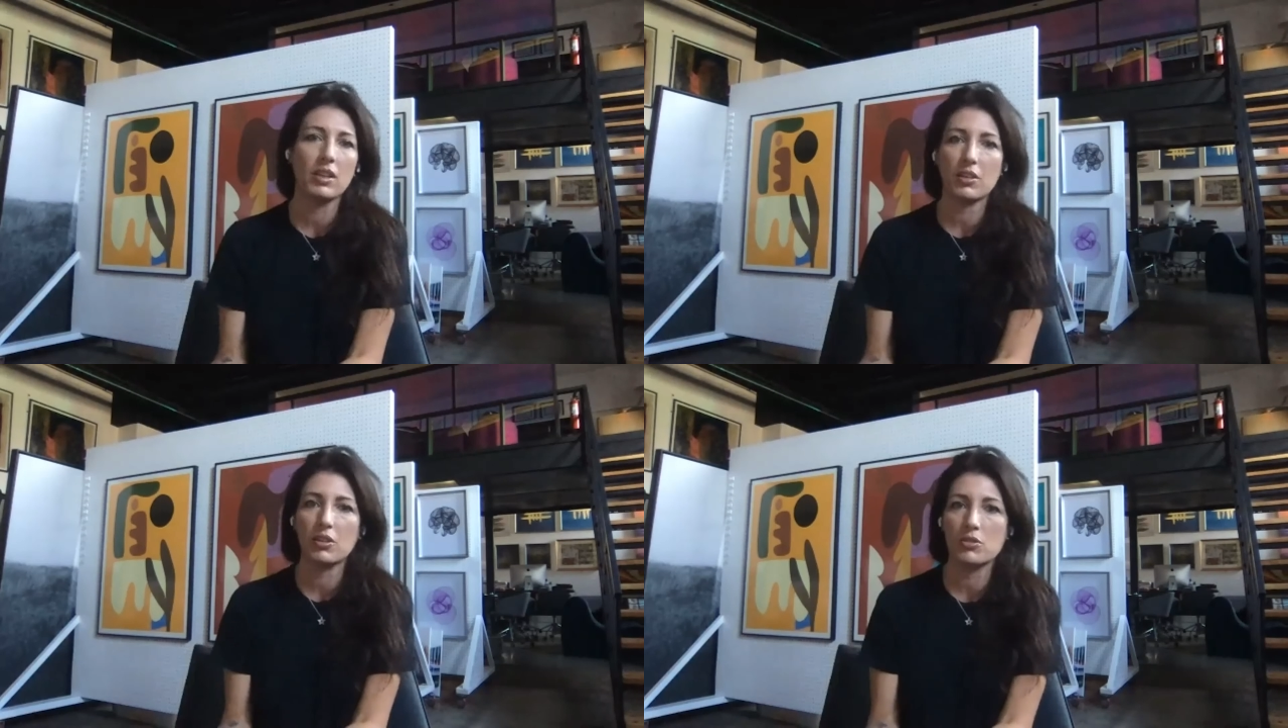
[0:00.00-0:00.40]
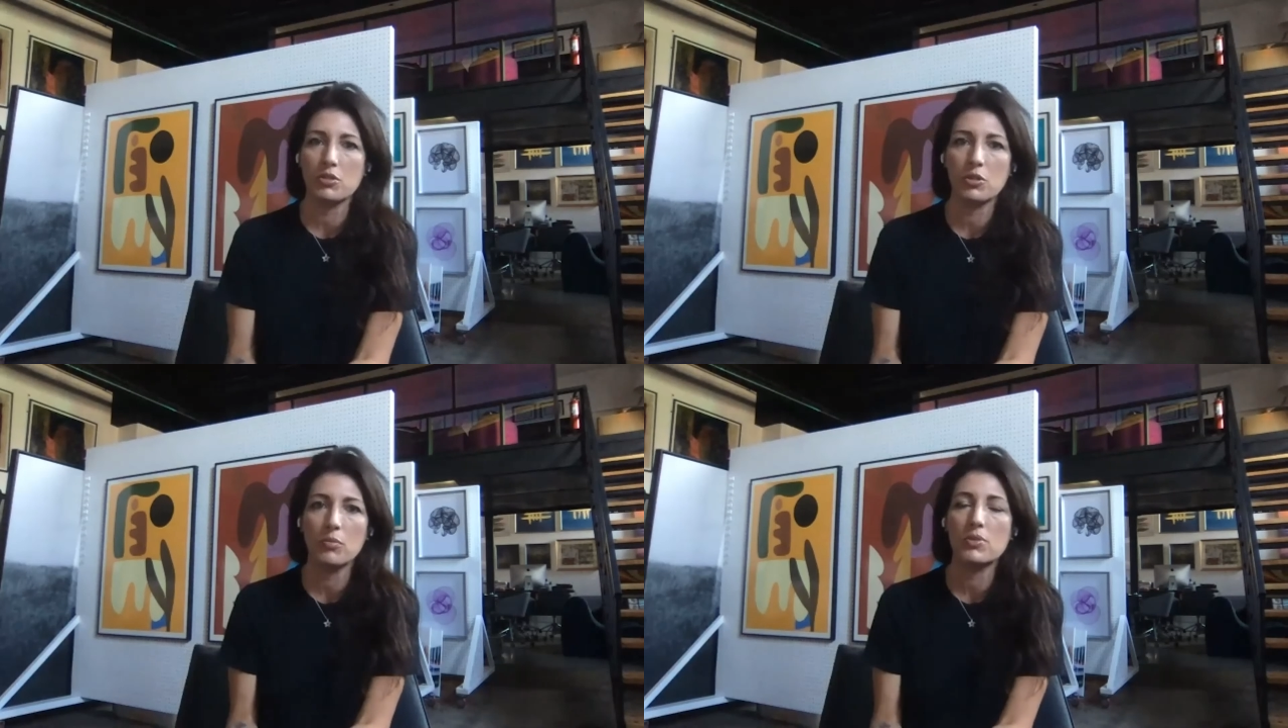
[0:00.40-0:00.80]
their
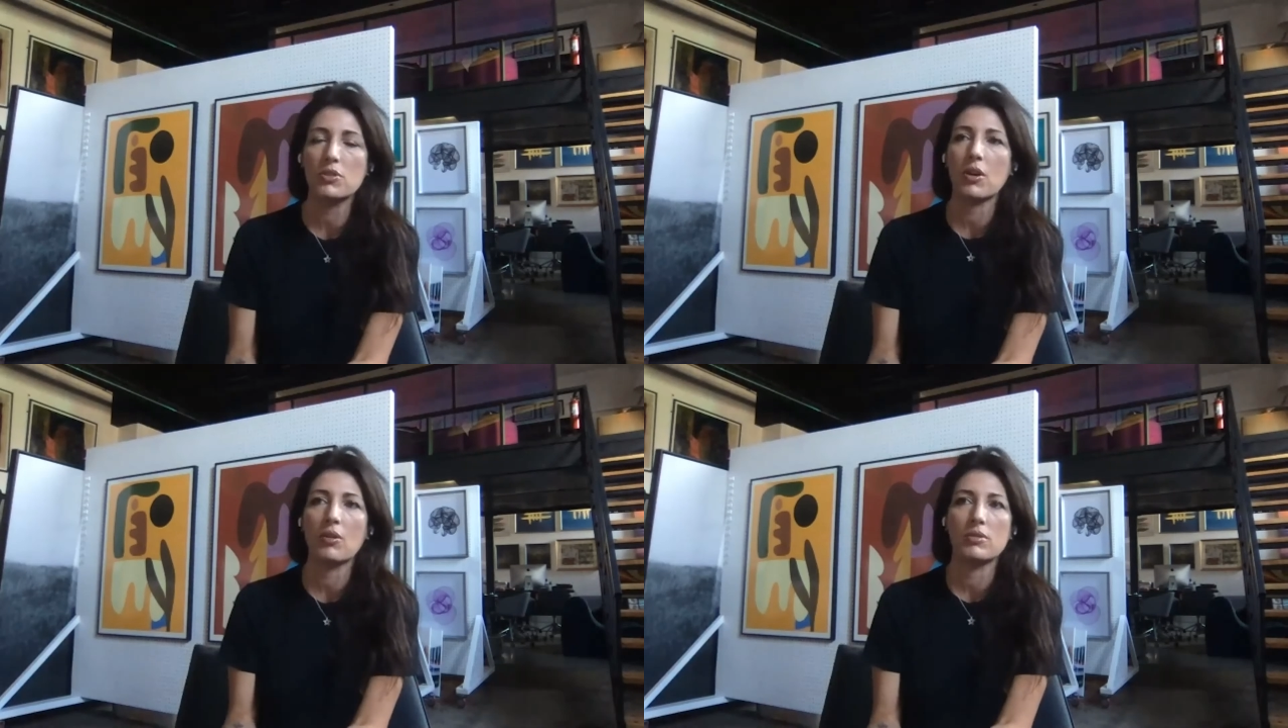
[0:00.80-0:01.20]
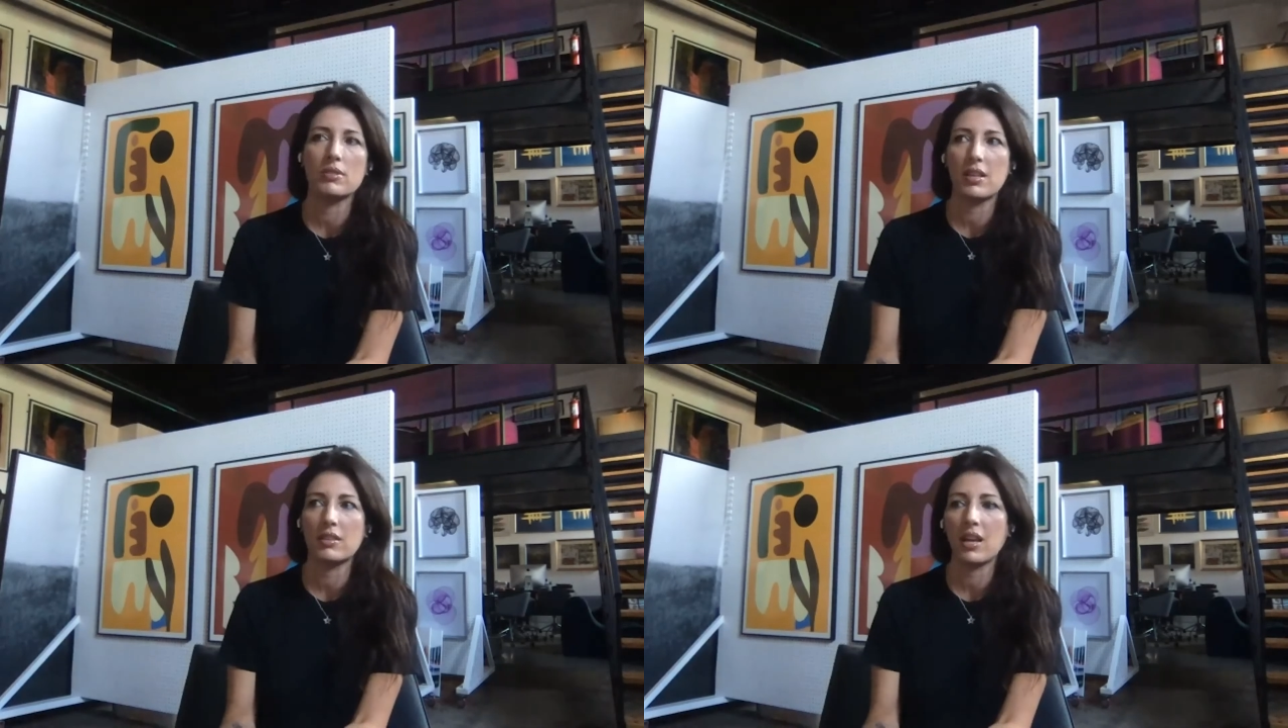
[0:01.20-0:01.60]
tombstones
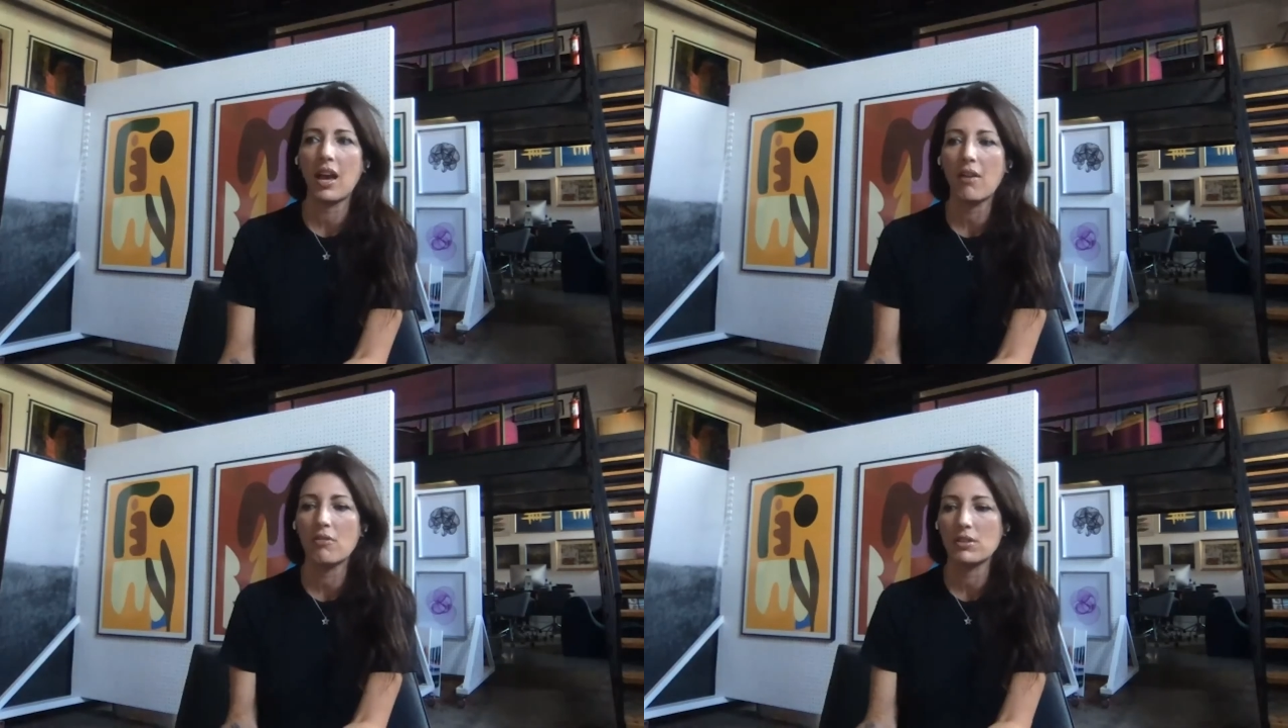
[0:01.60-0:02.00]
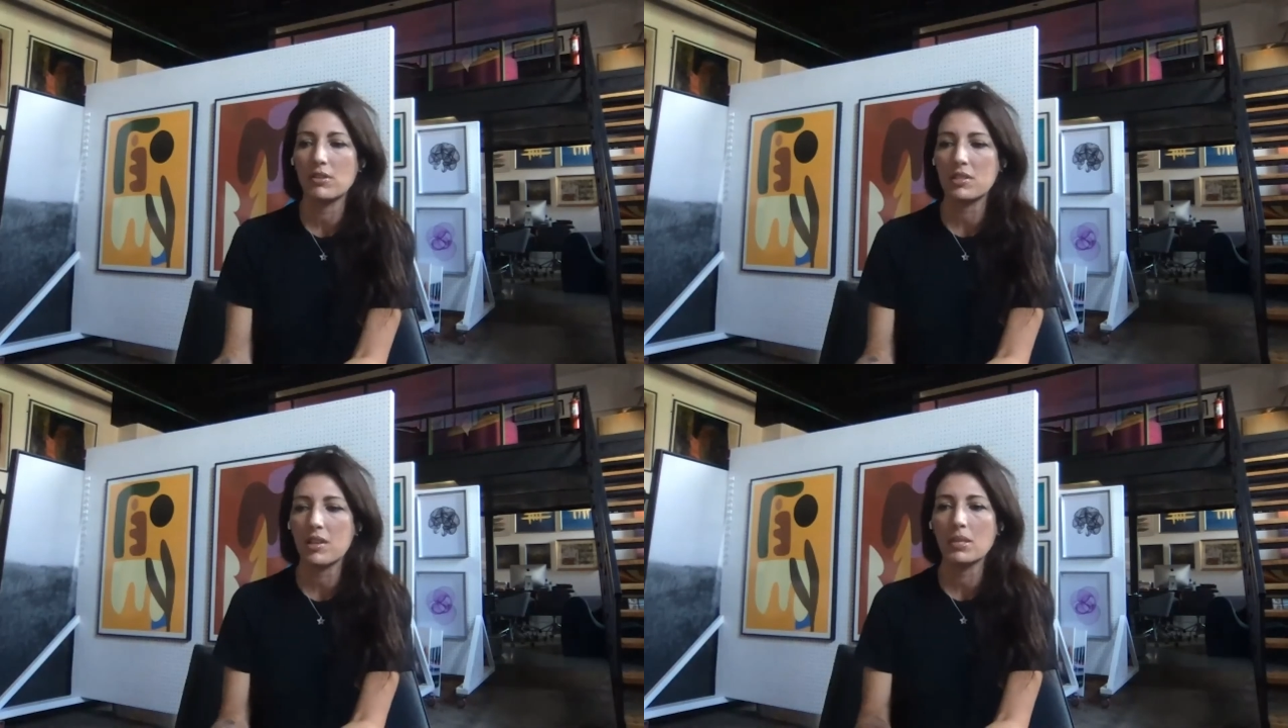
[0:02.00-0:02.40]
that they have in their
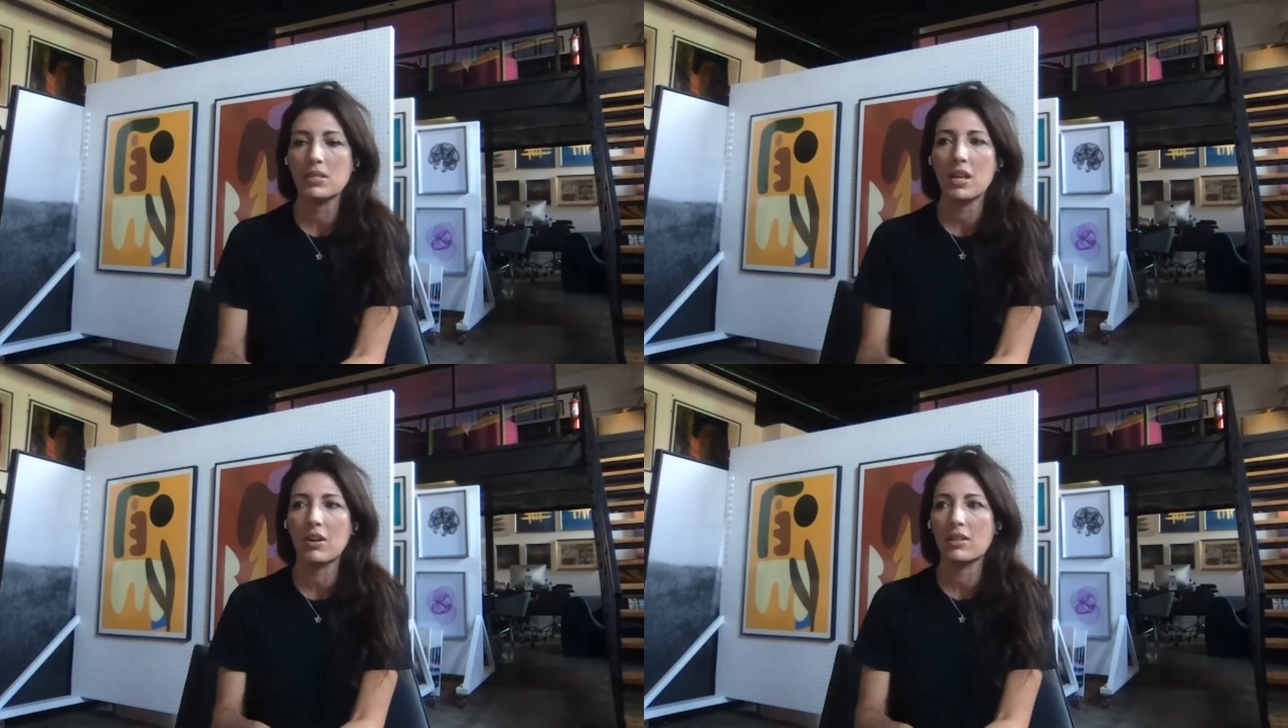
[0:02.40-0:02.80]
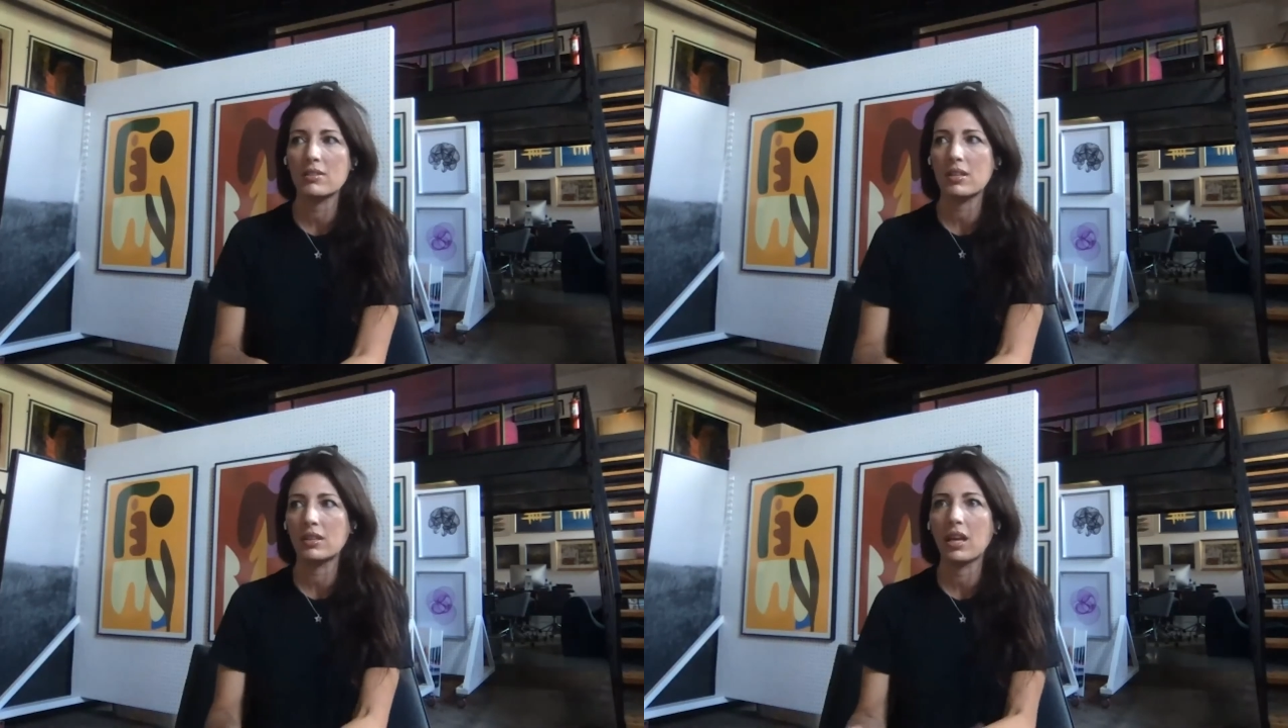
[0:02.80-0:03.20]
cemeteries, and